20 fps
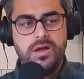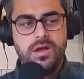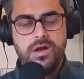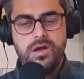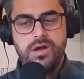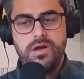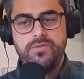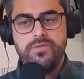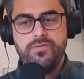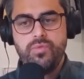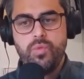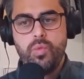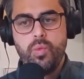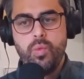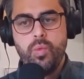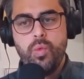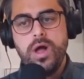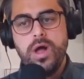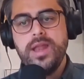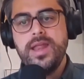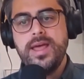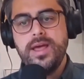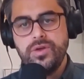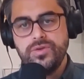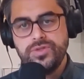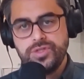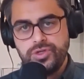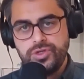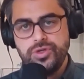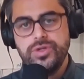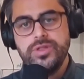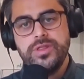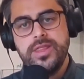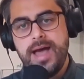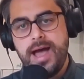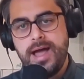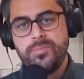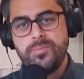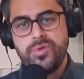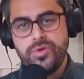of what else could
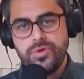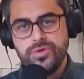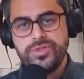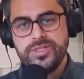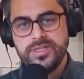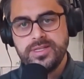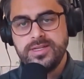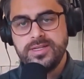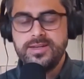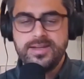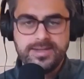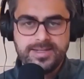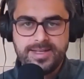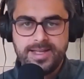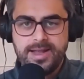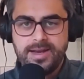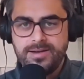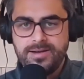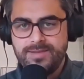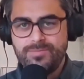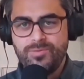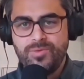that person, and again,